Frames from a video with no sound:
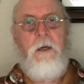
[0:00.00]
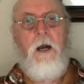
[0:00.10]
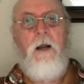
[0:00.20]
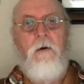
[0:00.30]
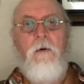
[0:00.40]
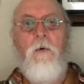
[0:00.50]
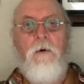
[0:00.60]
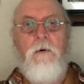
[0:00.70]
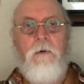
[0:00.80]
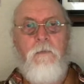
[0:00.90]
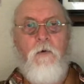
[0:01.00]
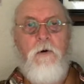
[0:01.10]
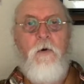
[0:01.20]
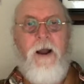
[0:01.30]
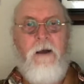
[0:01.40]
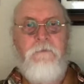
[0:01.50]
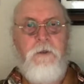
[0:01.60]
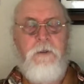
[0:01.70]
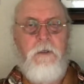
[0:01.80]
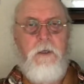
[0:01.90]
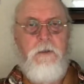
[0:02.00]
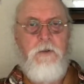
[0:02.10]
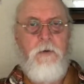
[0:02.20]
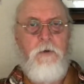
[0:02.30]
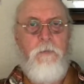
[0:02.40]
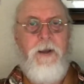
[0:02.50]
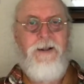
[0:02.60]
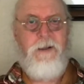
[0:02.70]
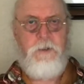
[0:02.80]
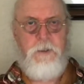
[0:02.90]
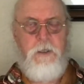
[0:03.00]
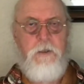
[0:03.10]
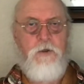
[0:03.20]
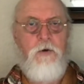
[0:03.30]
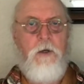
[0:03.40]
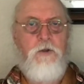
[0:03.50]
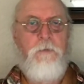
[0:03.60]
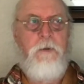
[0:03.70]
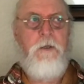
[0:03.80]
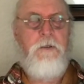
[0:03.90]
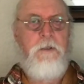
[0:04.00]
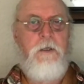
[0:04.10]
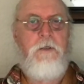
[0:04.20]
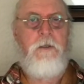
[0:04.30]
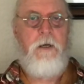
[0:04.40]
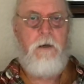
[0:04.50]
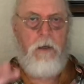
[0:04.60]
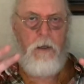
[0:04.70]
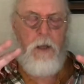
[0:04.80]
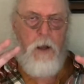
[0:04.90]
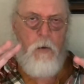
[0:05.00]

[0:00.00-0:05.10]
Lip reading: higher order, more crafted, and so you may not see the structure, but it's there. Right?